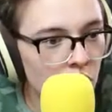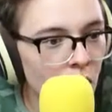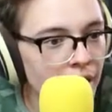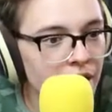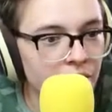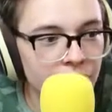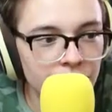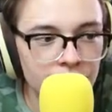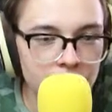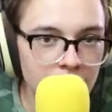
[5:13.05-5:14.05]
quite a
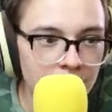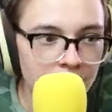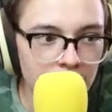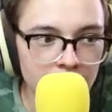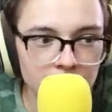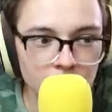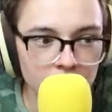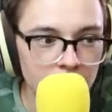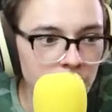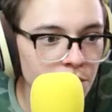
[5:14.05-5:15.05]
few things on this
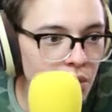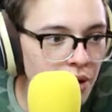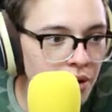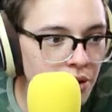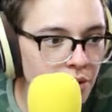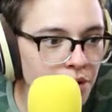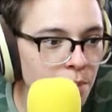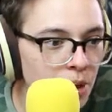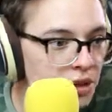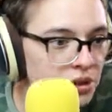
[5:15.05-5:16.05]
one. You've broken through the
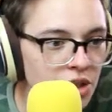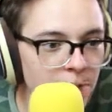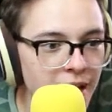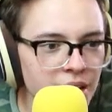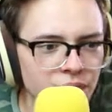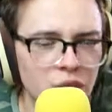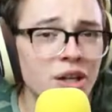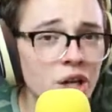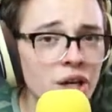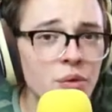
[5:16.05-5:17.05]
personal space for
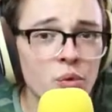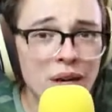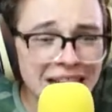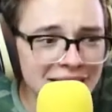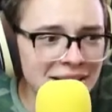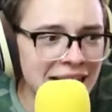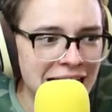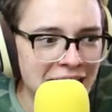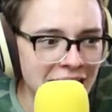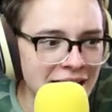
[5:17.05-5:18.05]
good
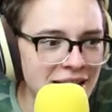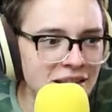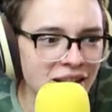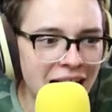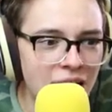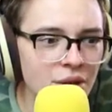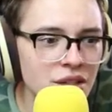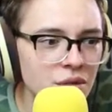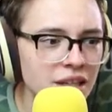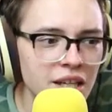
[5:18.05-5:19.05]
reason. It's loud
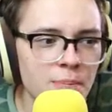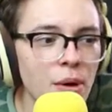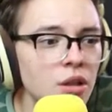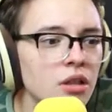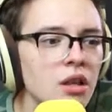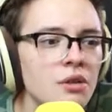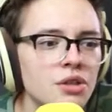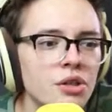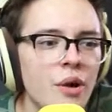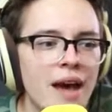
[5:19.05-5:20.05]
and you needed to pull her
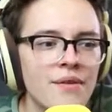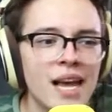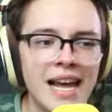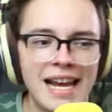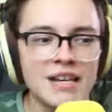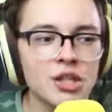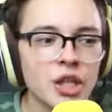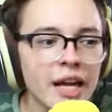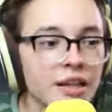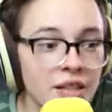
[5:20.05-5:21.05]
closer. You have
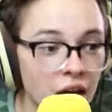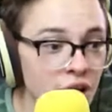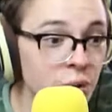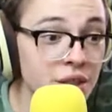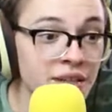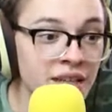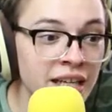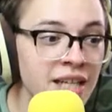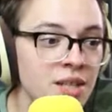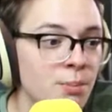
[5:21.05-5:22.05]
initiated touch, which is
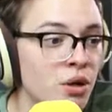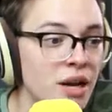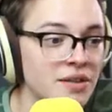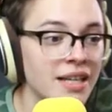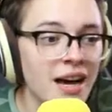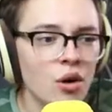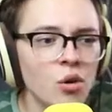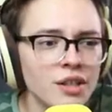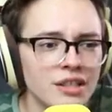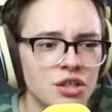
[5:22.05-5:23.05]
key to progressing. Not
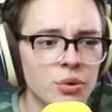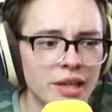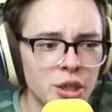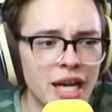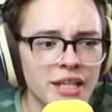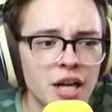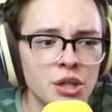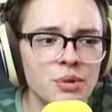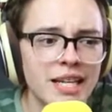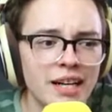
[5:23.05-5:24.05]
only did you initiate touch,
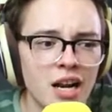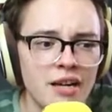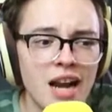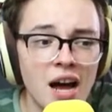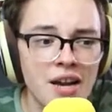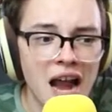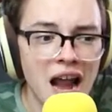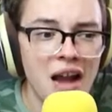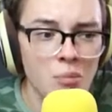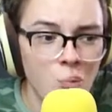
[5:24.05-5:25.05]
you did it,
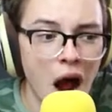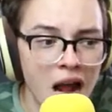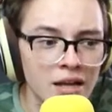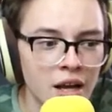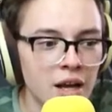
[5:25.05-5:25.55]
not one,